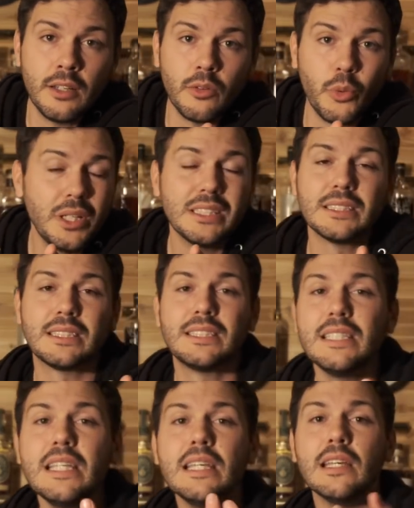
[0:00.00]
We didn't
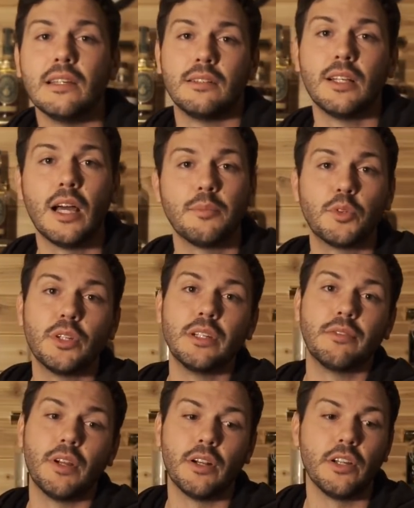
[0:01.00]
see Knob Creek
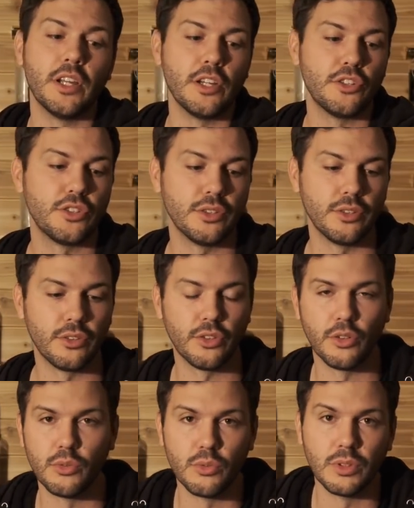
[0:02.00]
variations
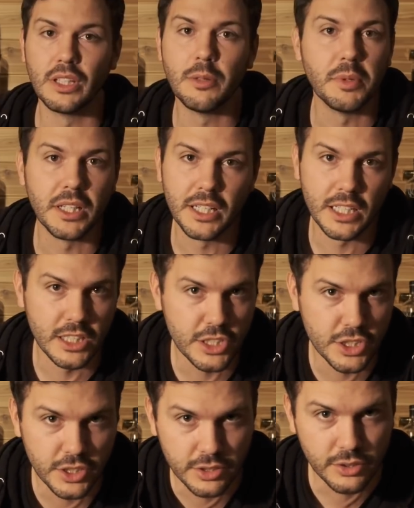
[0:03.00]
or limited
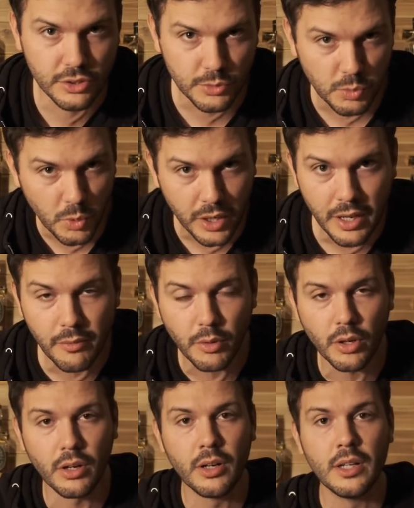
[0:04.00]
editions,
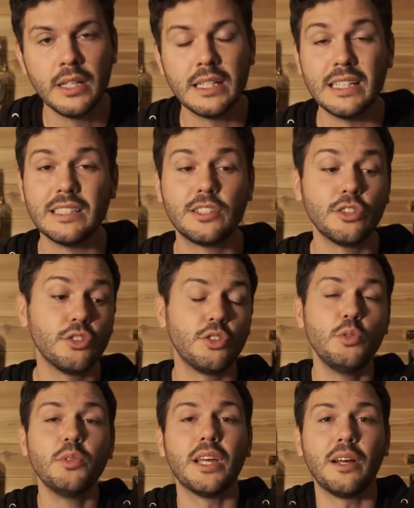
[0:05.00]
whatever, until
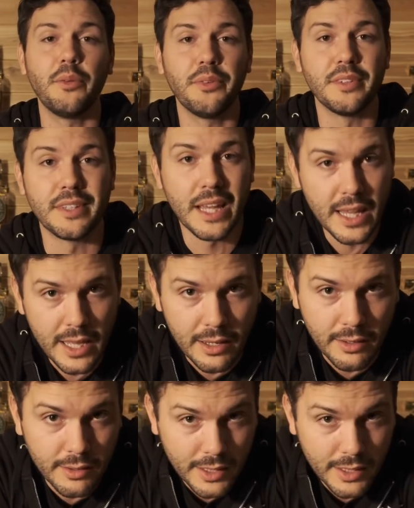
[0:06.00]
2010.